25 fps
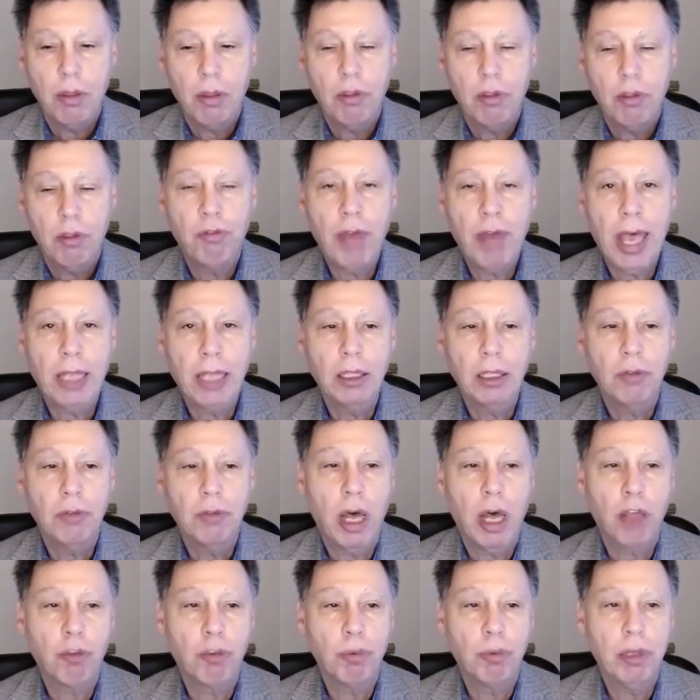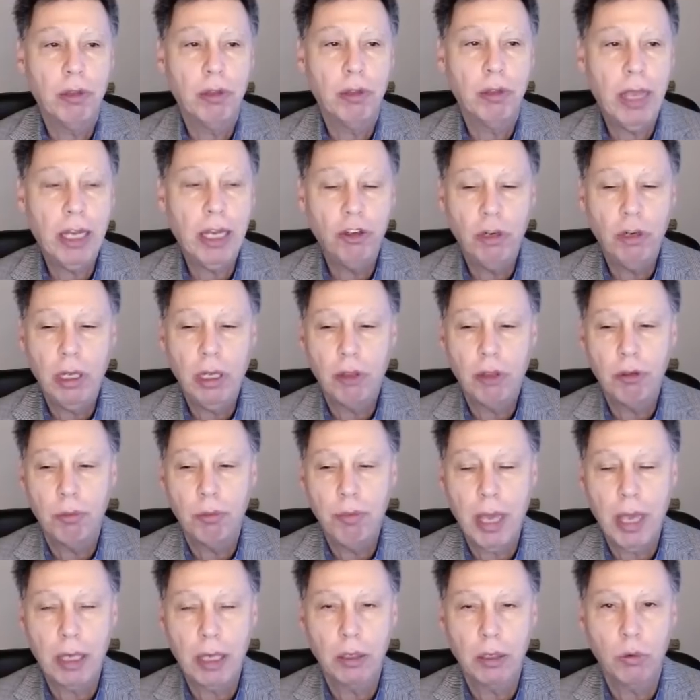The fact of hospitalization is a
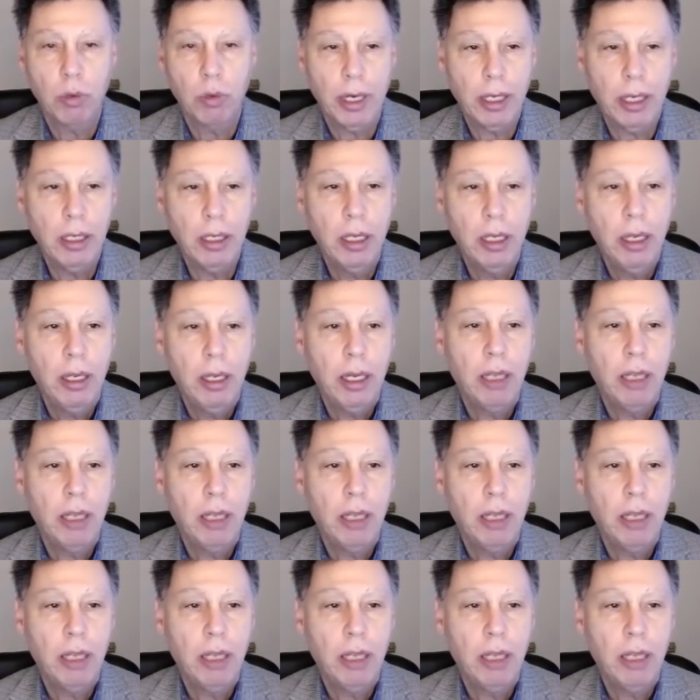better way.